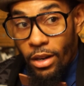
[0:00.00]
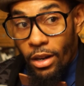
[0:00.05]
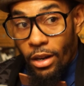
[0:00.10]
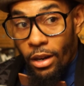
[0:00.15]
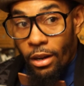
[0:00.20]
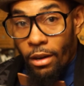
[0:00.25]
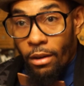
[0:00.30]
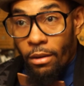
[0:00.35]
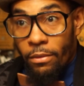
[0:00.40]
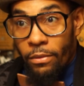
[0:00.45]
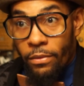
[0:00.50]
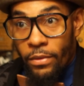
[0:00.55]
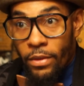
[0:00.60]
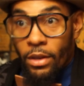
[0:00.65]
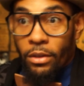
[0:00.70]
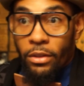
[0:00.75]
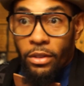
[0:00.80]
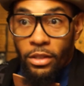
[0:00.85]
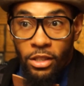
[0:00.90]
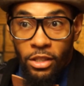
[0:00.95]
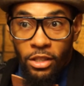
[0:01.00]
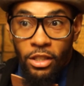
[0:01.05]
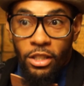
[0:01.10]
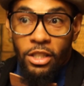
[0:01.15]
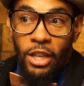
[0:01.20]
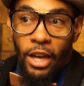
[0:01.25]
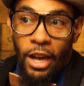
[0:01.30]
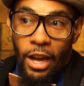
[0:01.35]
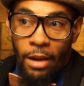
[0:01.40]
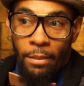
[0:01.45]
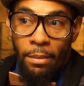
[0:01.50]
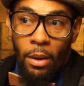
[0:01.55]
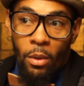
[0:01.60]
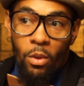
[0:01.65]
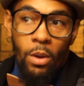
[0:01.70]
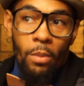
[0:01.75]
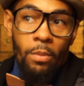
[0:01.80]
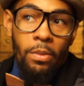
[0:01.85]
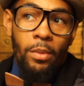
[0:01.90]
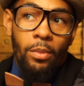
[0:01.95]
of, this is a job, I
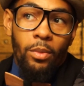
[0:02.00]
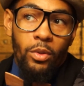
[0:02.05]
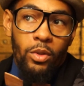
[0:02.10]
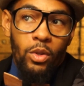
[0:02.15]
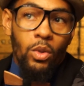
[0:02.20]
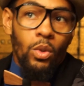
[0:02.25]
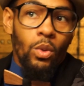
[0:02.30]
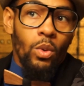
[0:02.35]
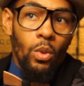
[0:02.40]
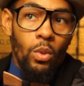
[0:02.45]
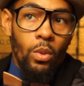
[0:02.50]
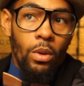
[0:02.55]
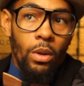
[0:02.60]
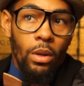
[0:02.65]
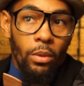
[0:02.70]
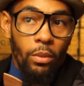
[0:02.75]
want people to